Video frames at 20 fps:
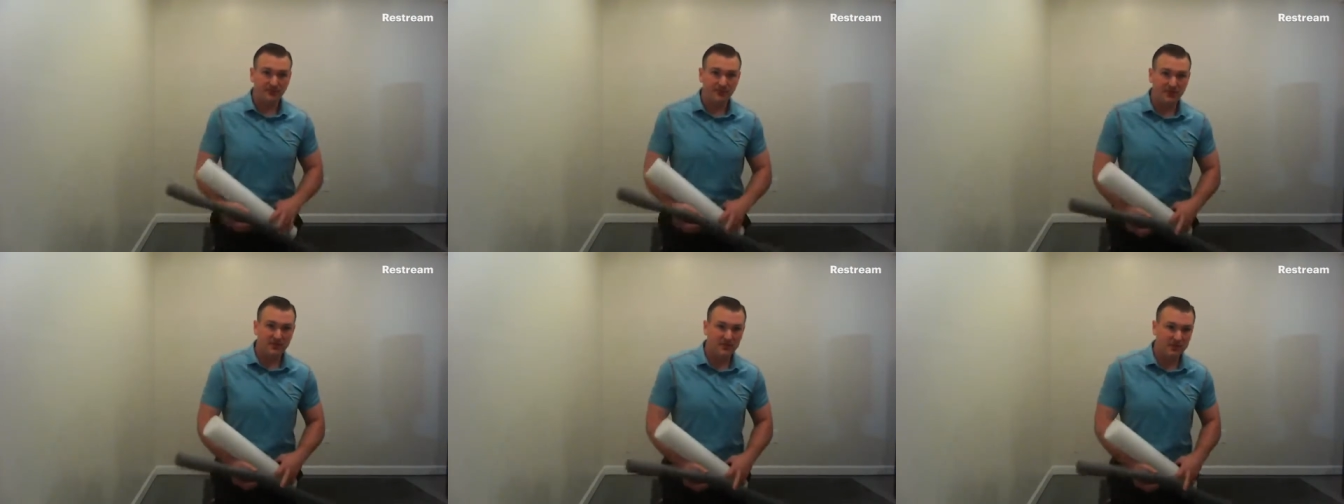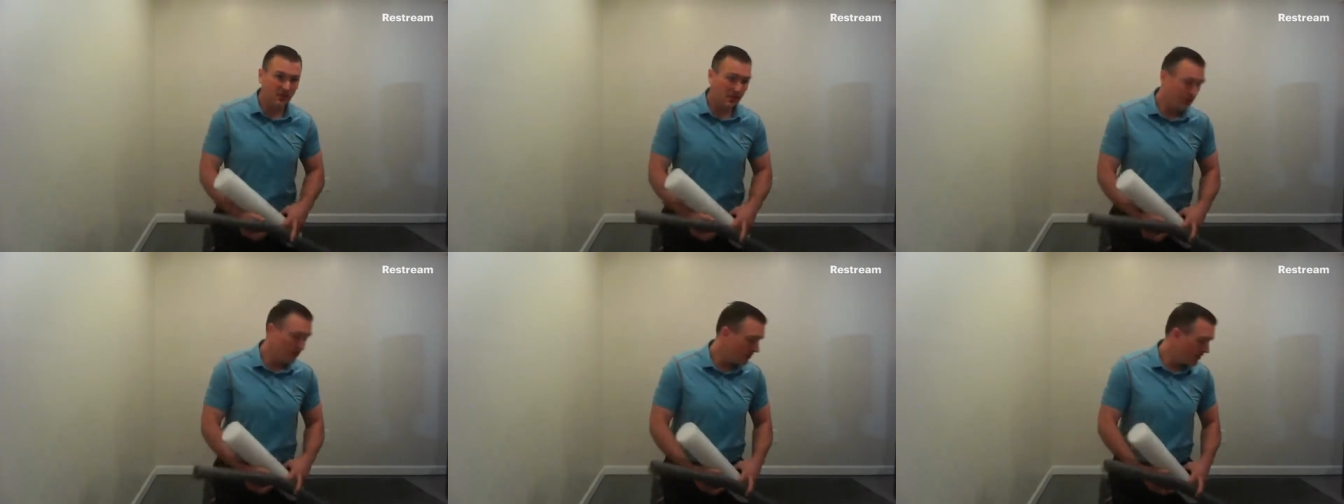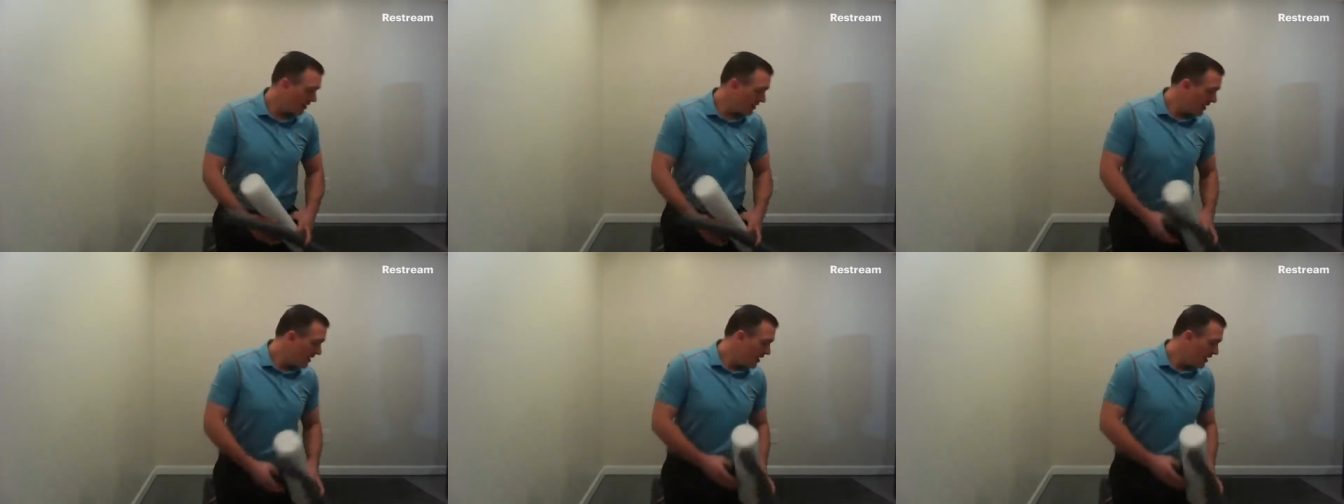
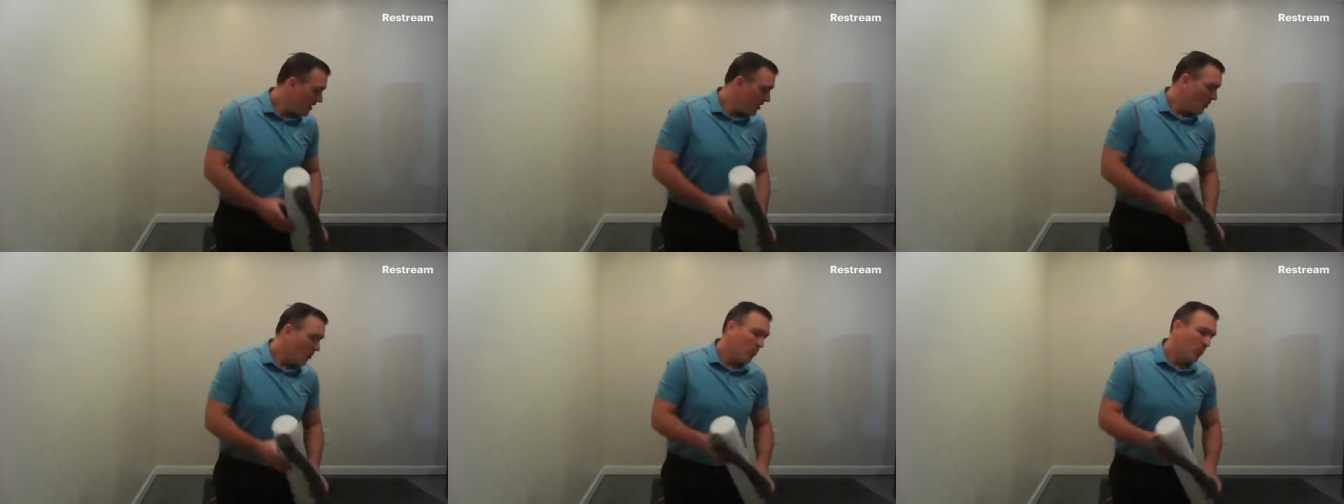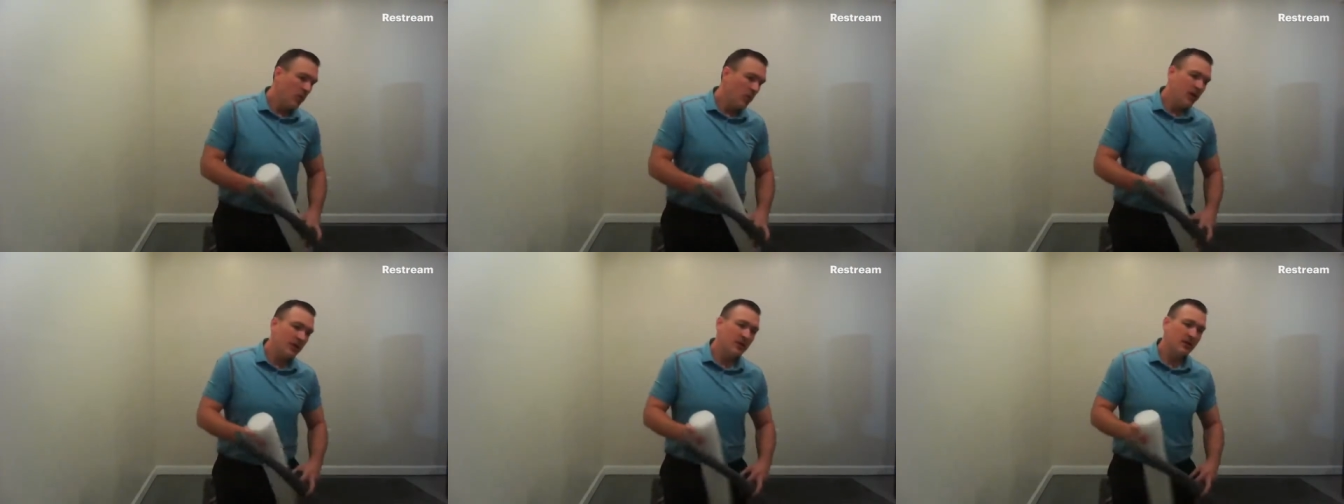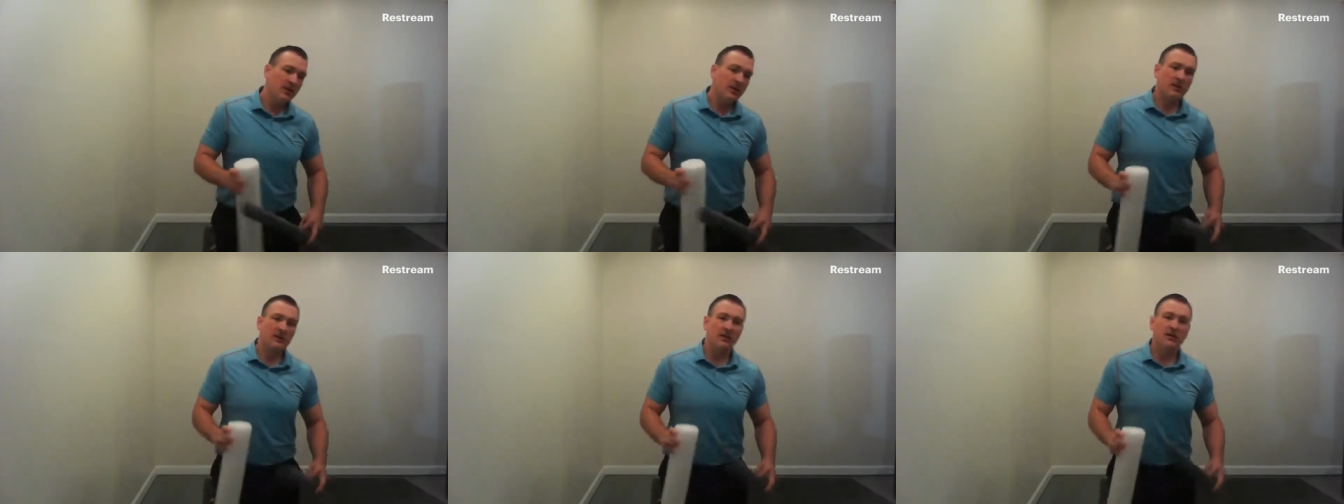So
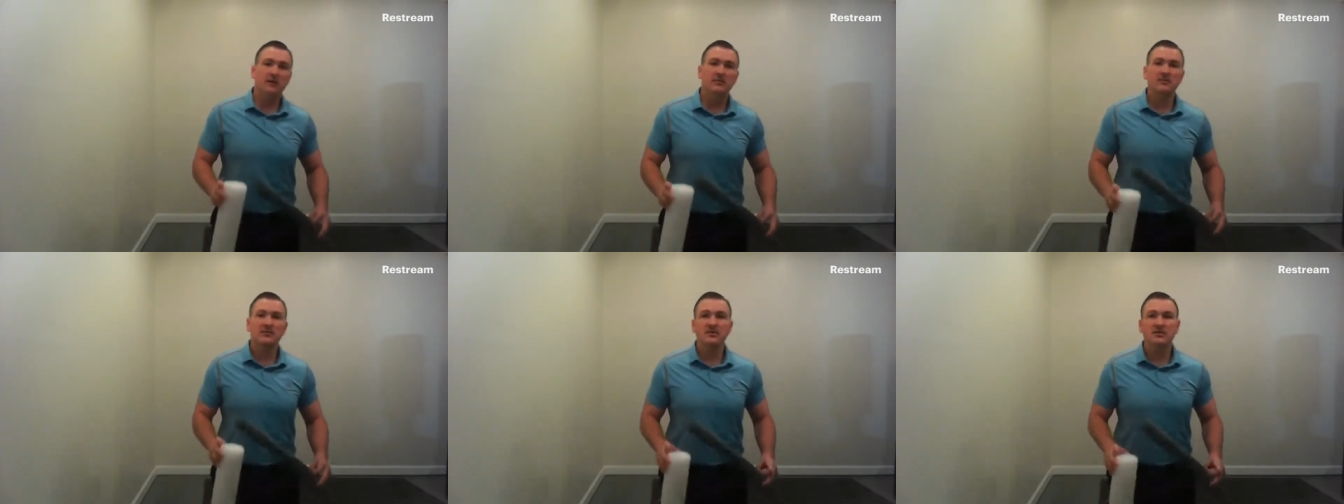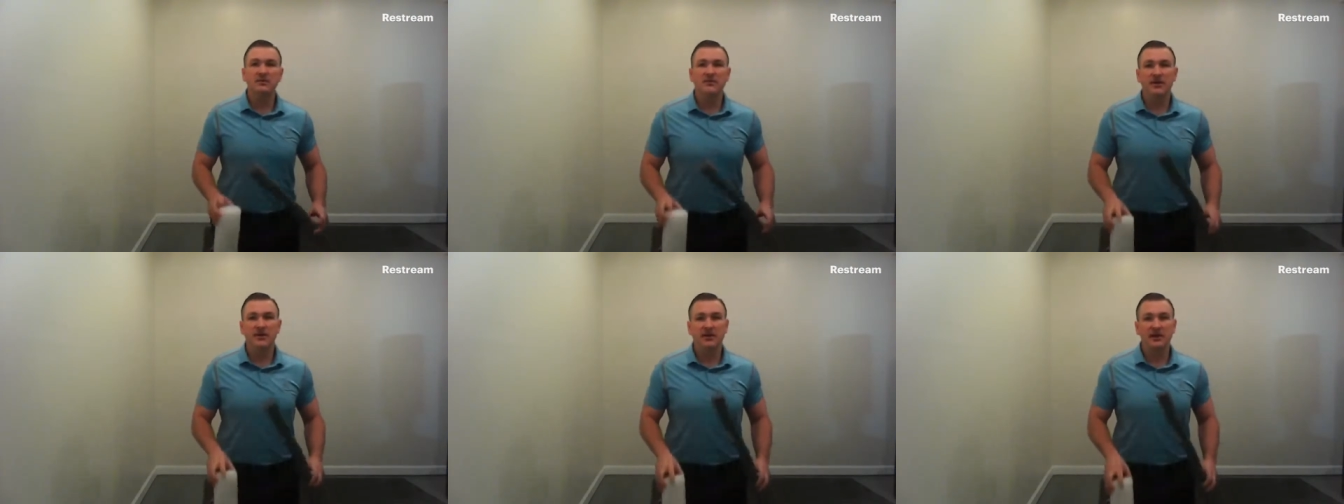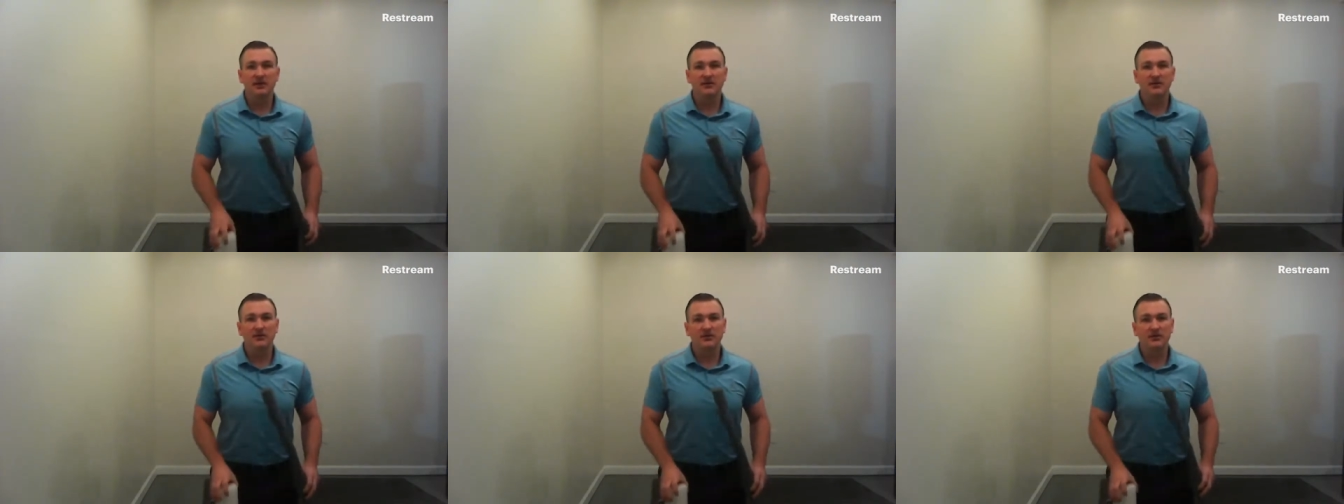when it comes to being
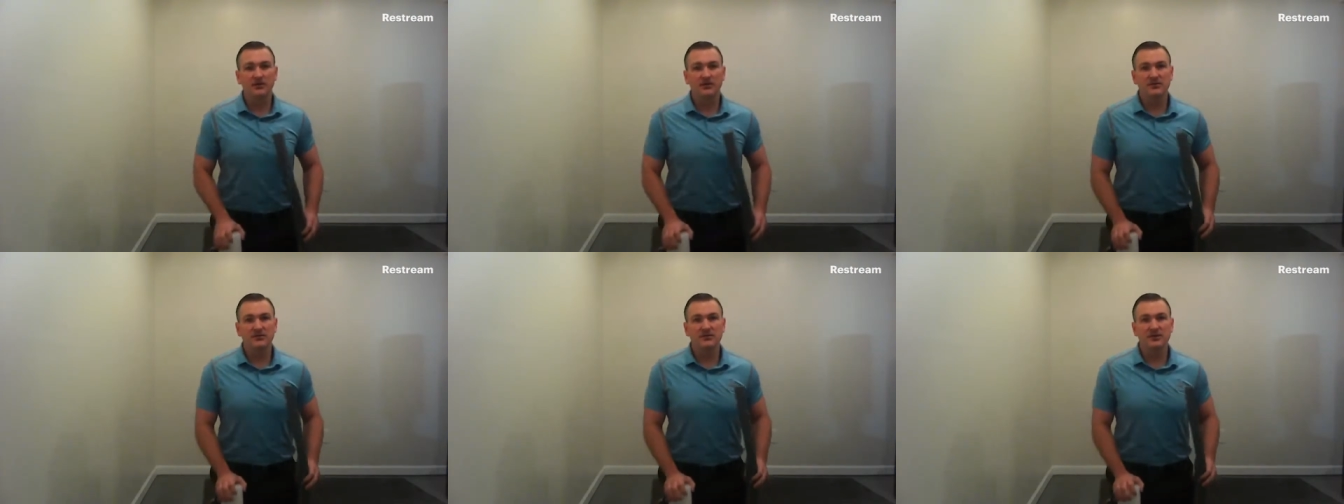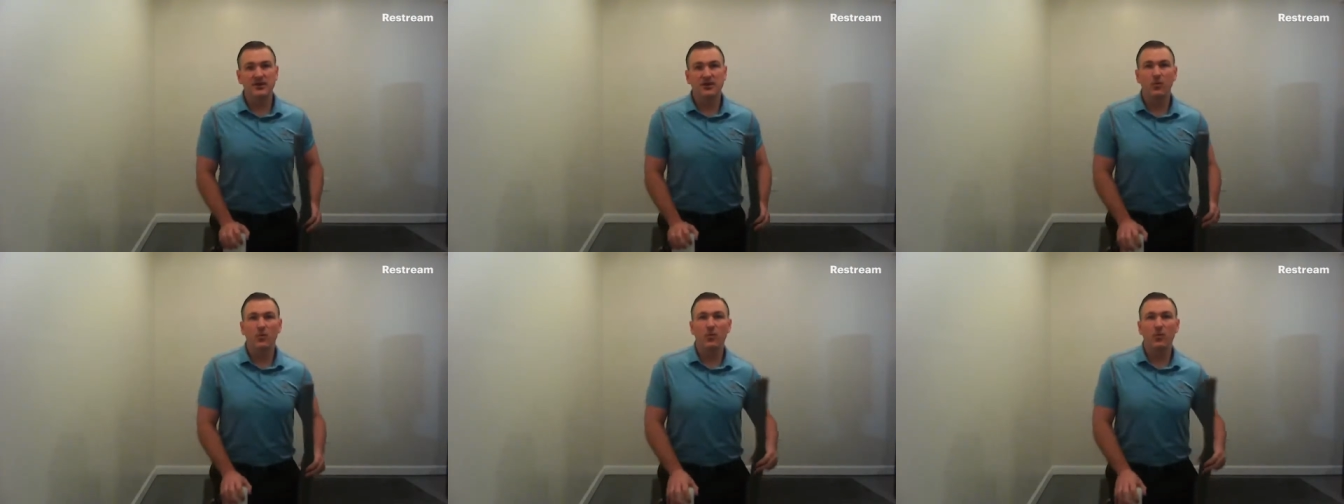able to go and say,